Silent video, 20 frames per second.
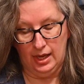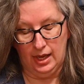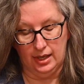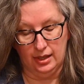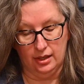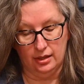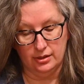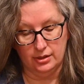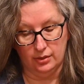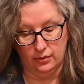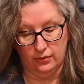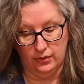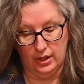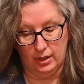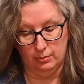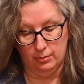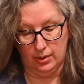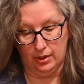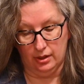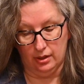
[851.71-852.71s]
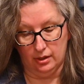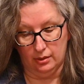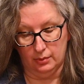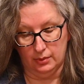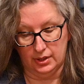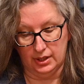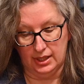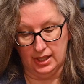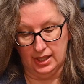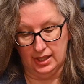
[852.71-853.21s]
and also a vampire
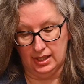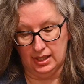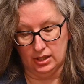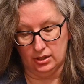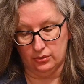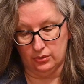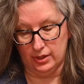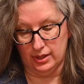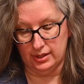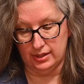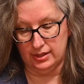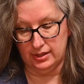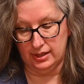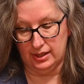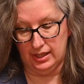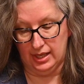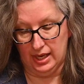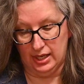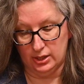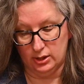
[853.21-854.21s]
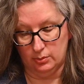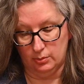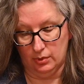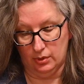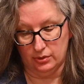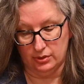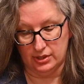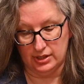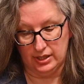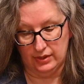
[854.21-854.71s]
with a keen interest in
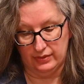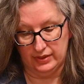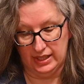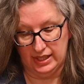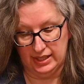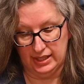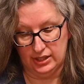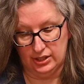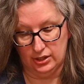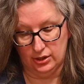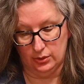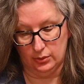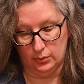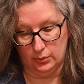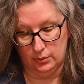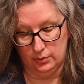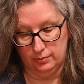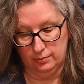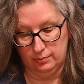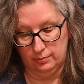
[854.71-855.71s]
Ashmole 782.